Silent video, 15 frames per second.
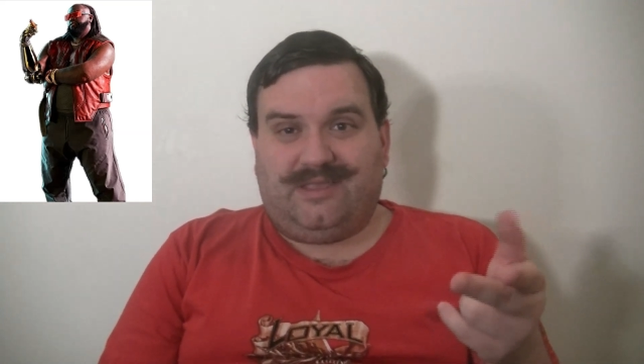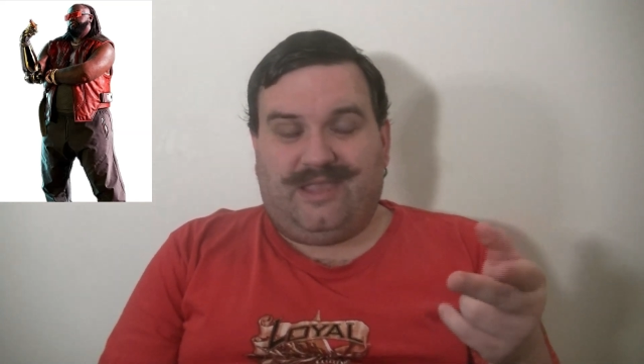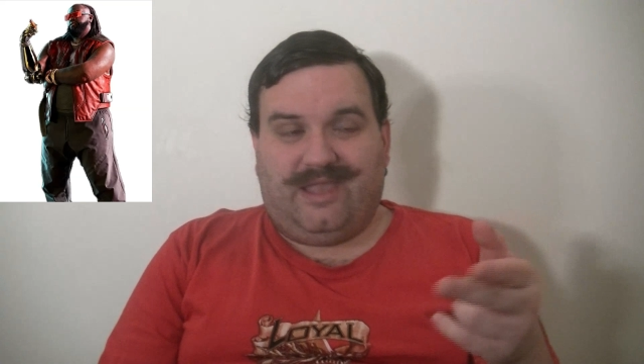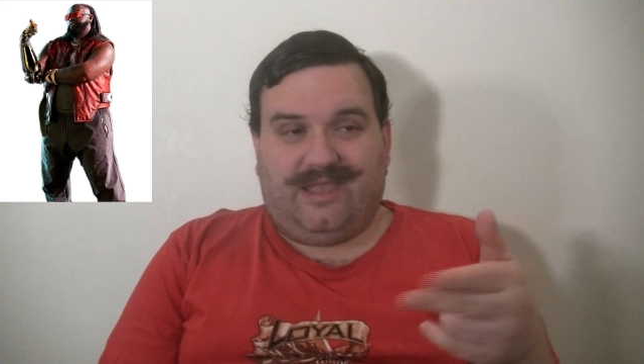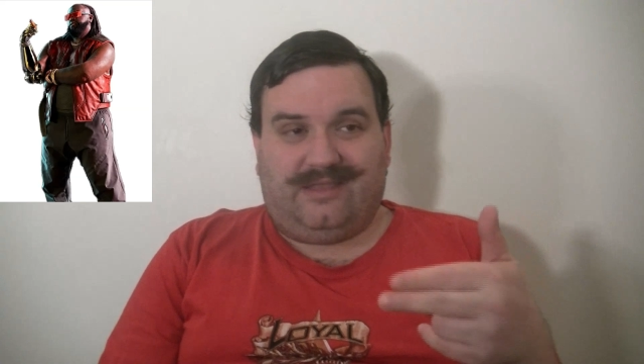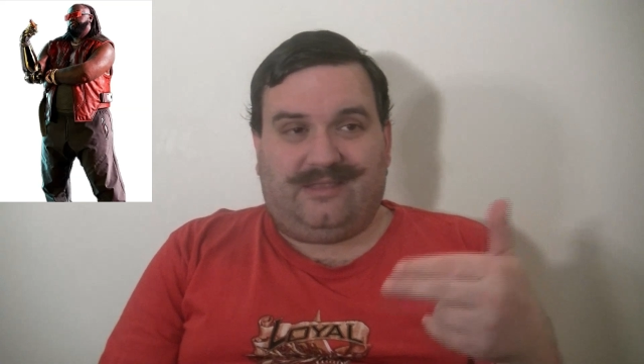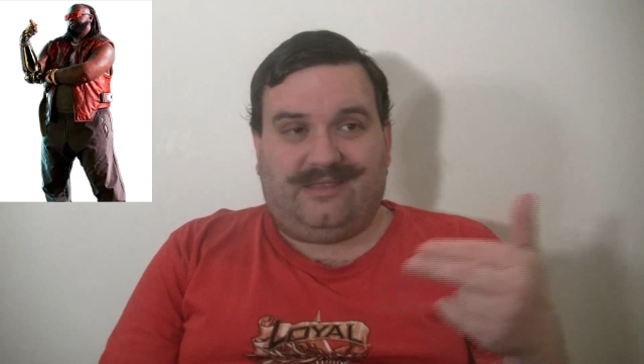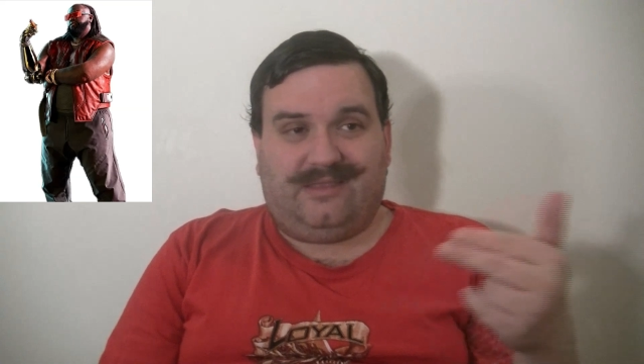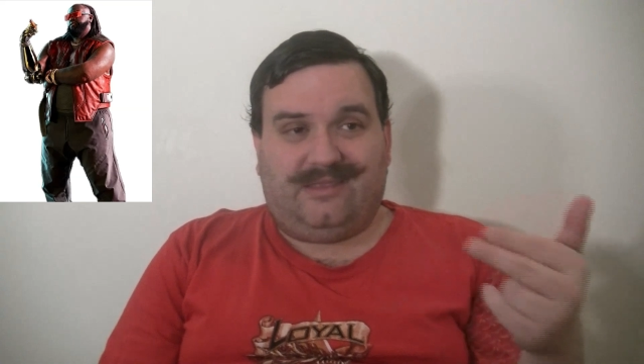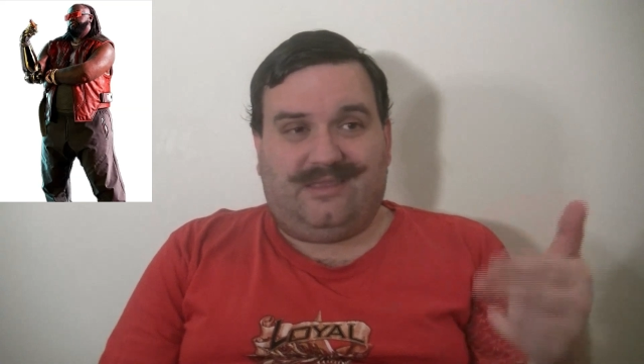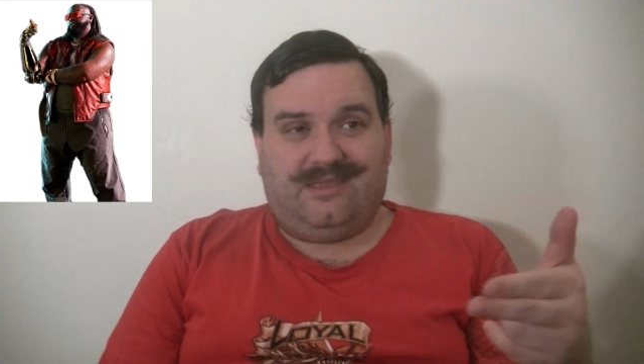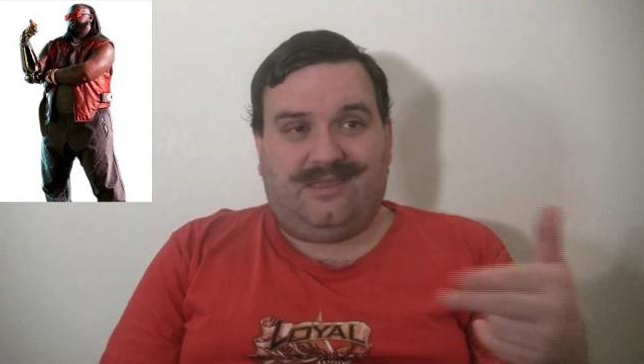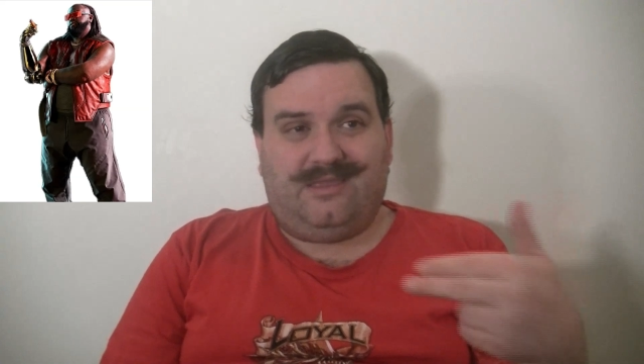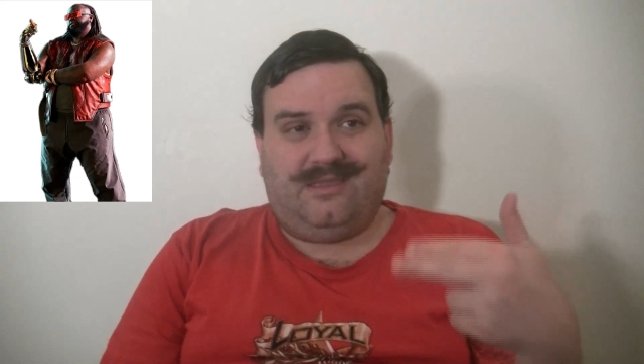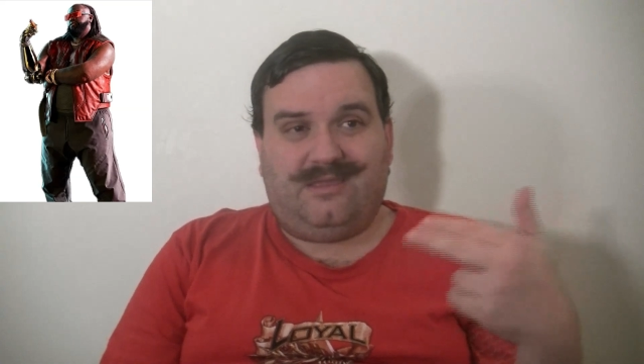in
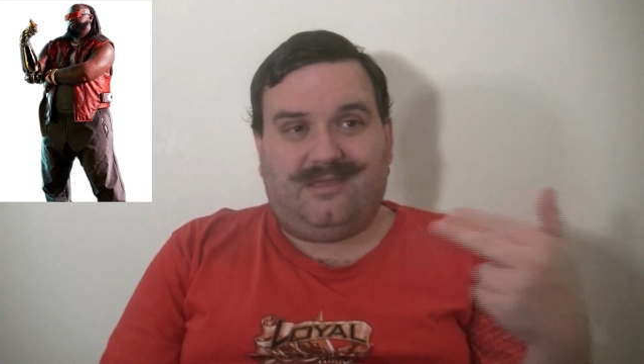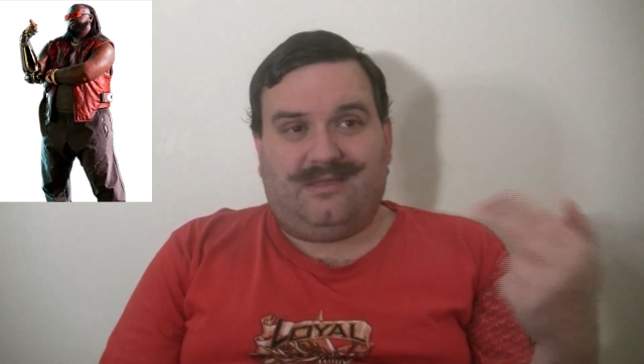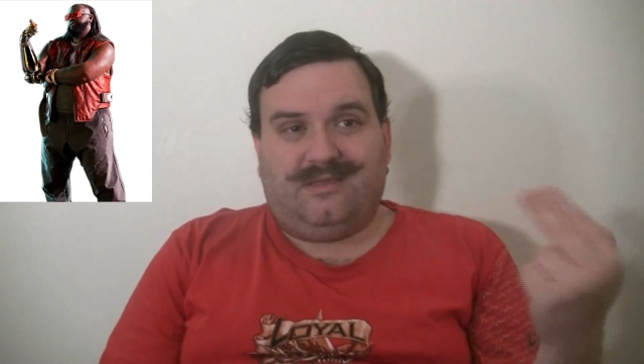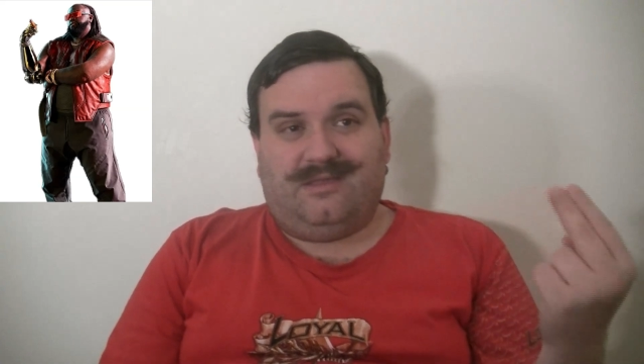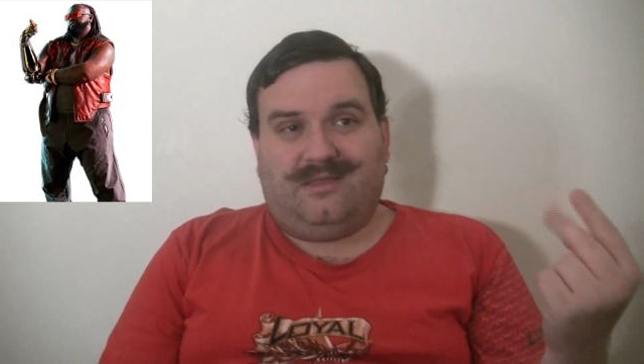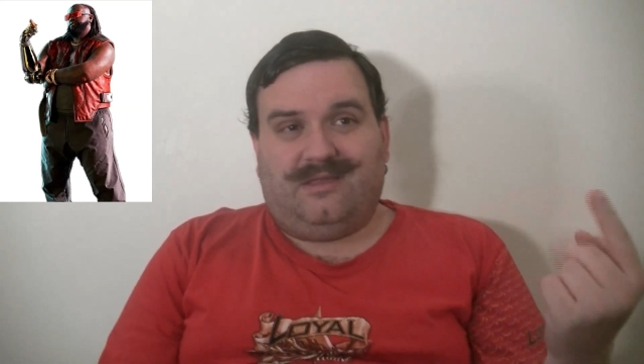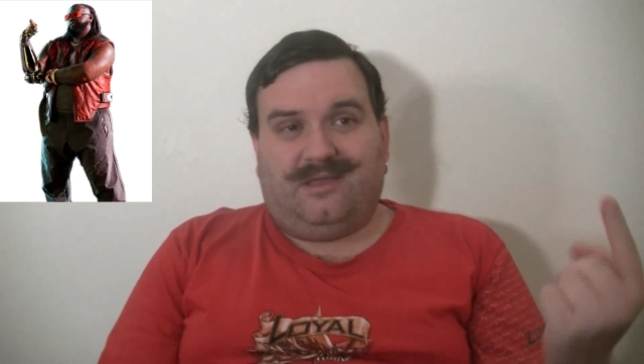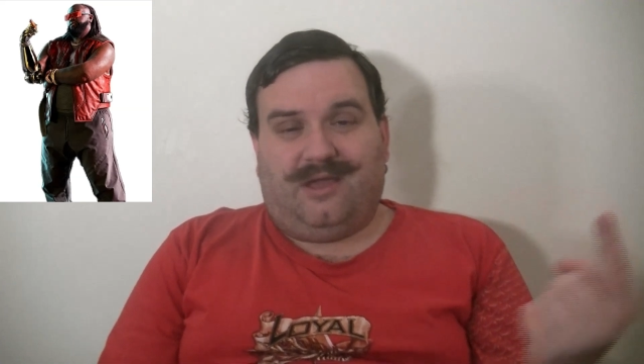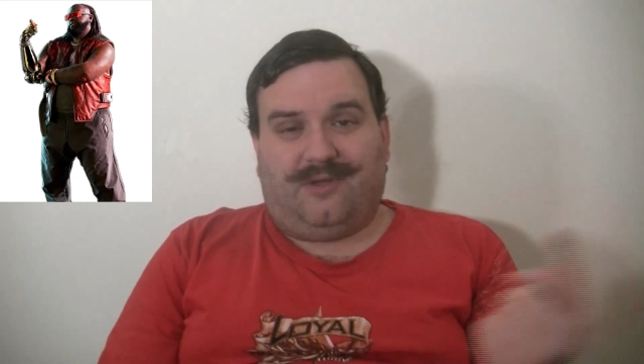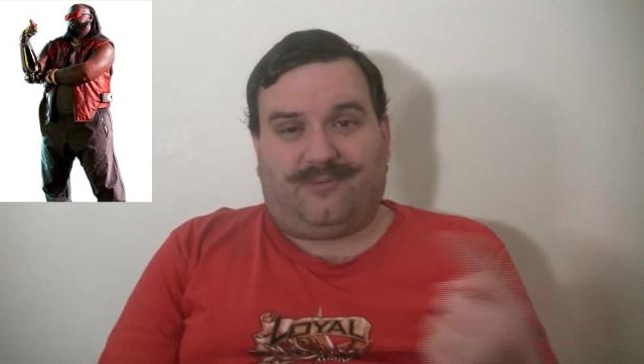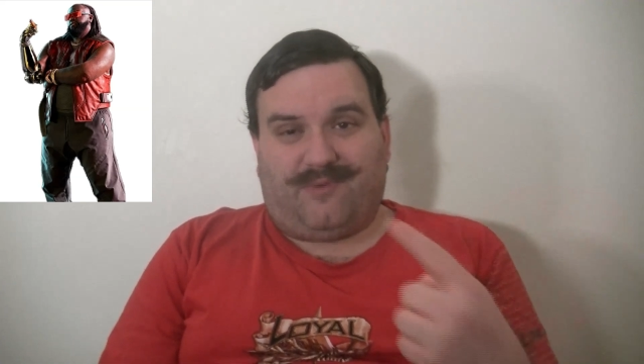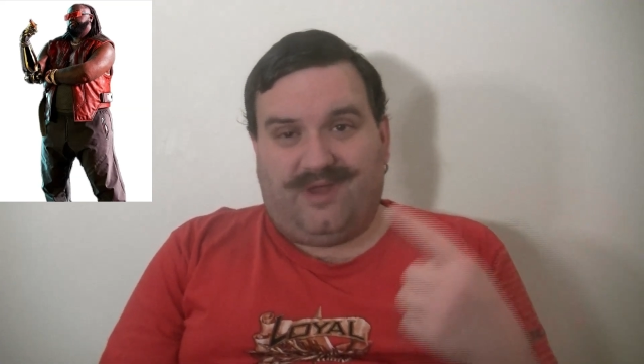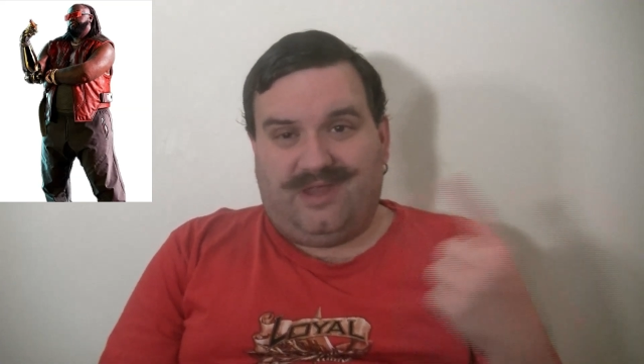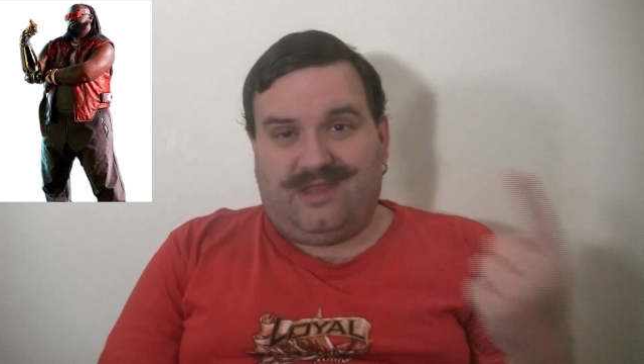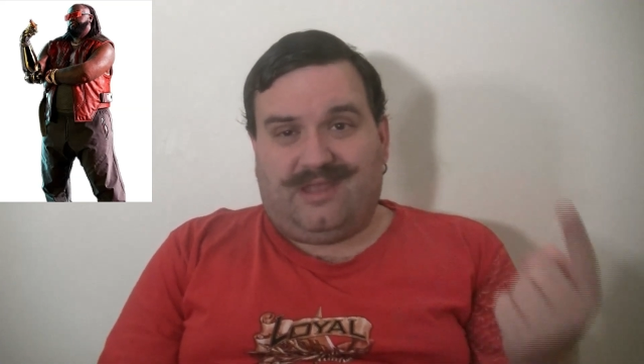the
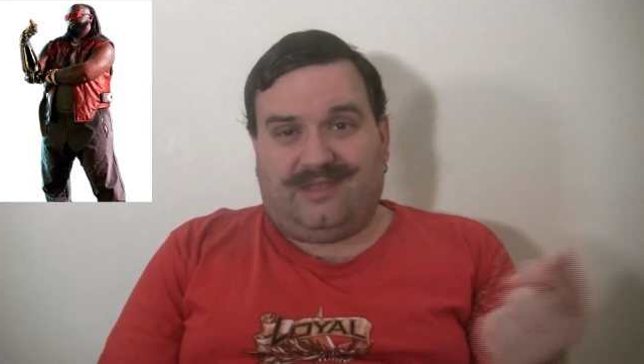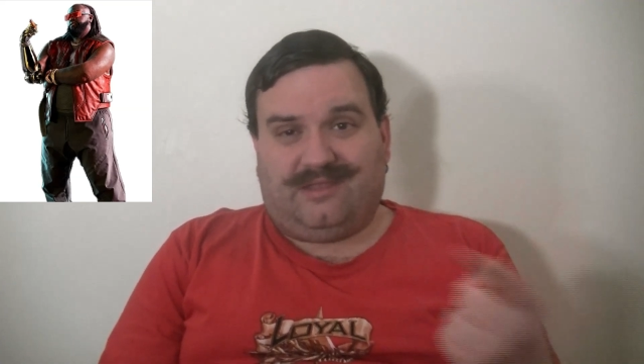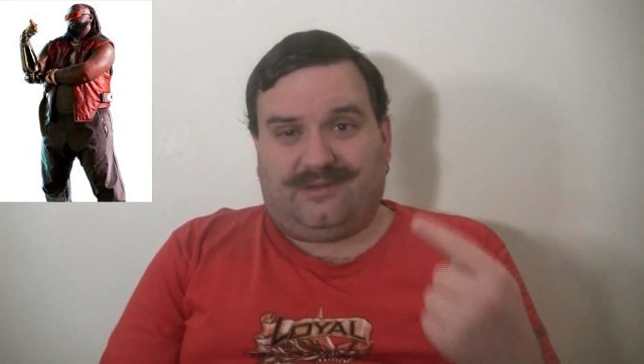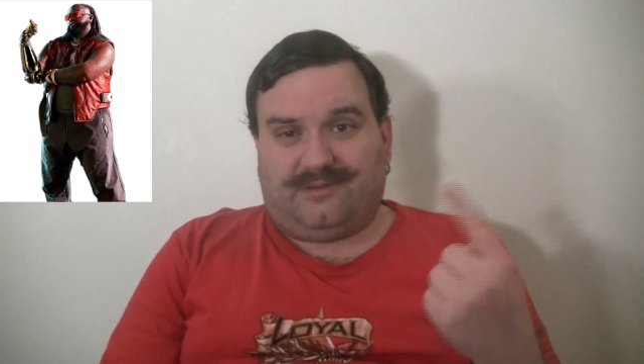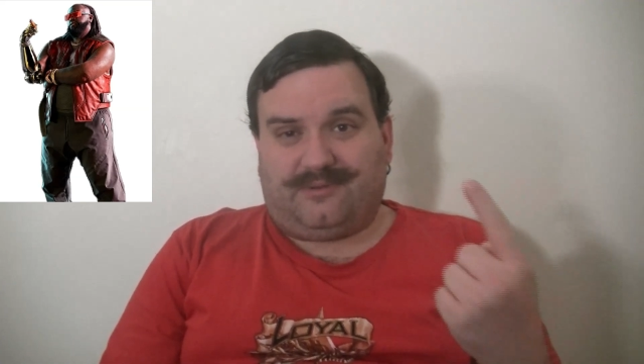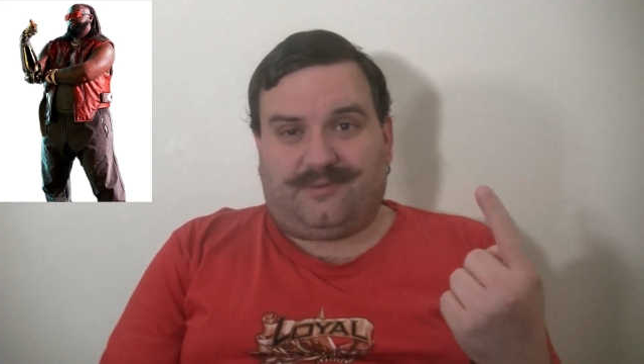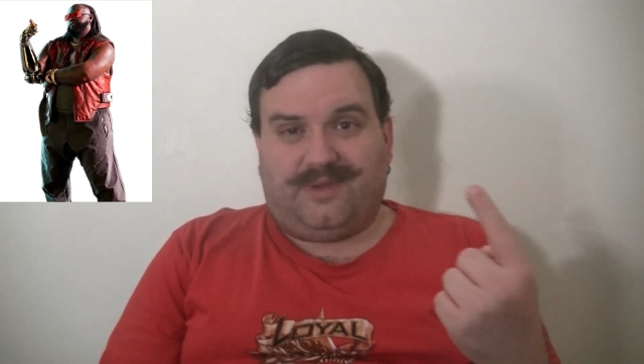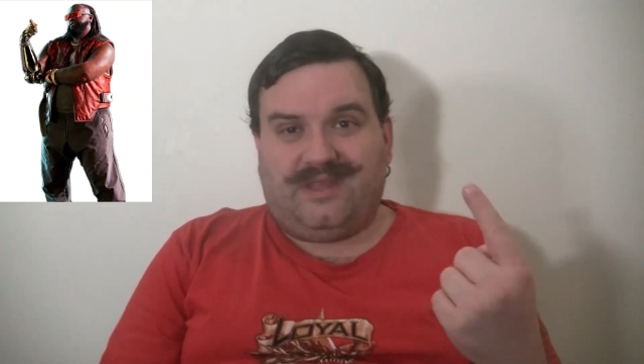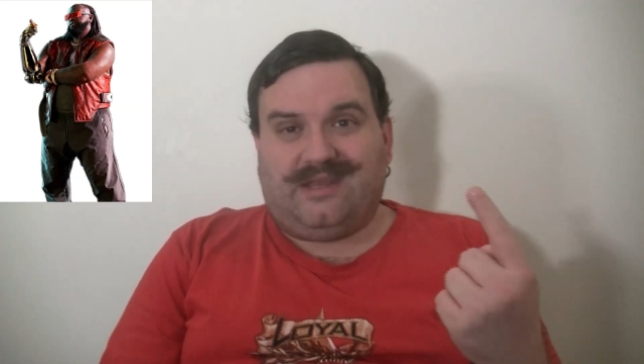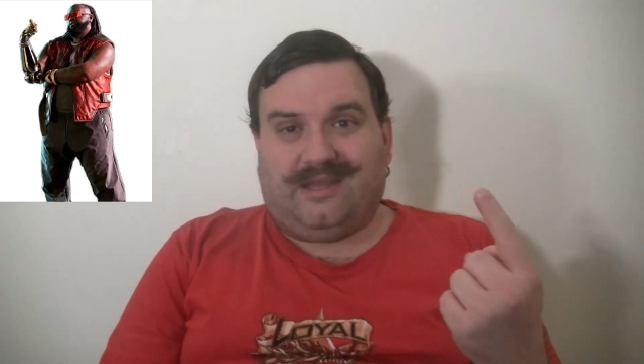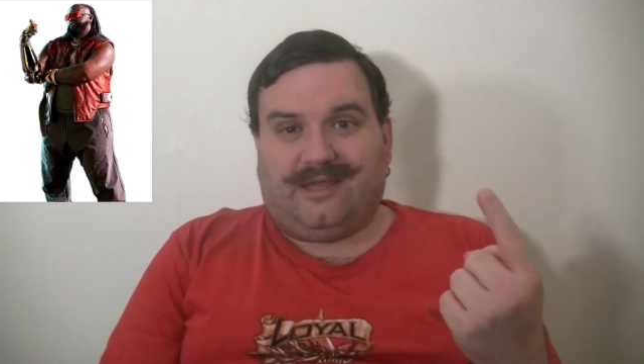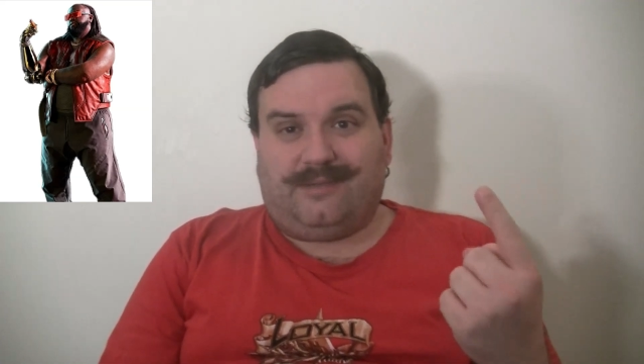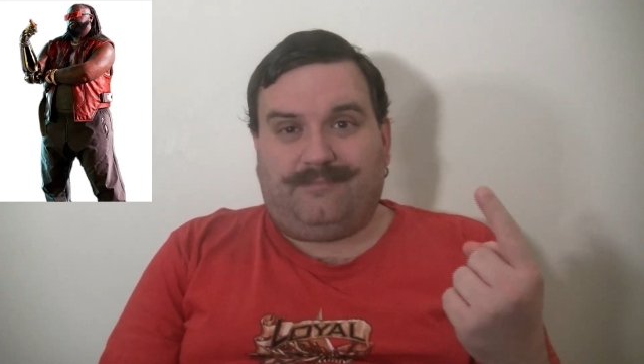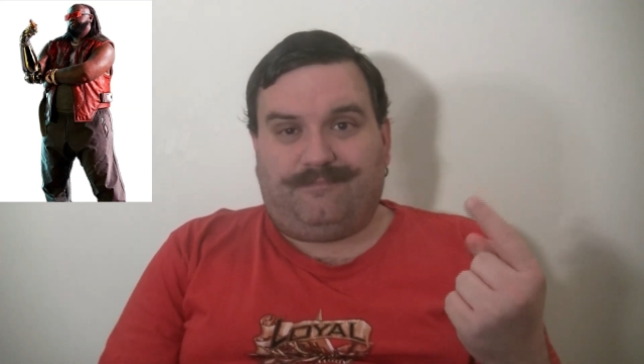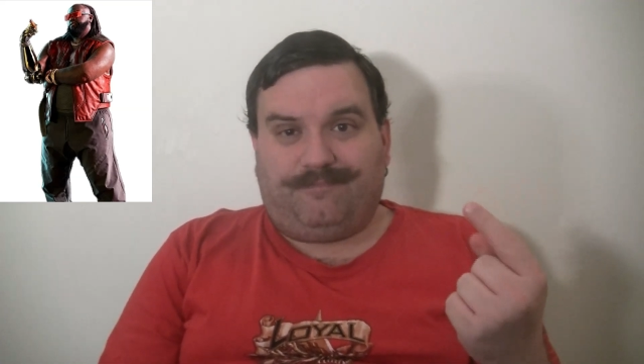arena, in an
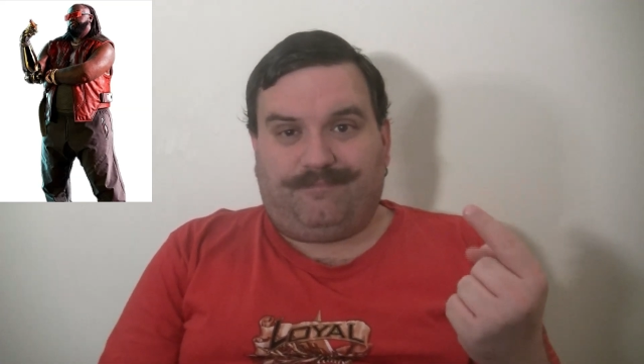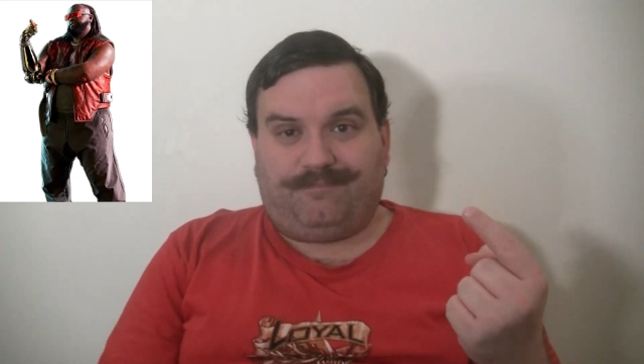arena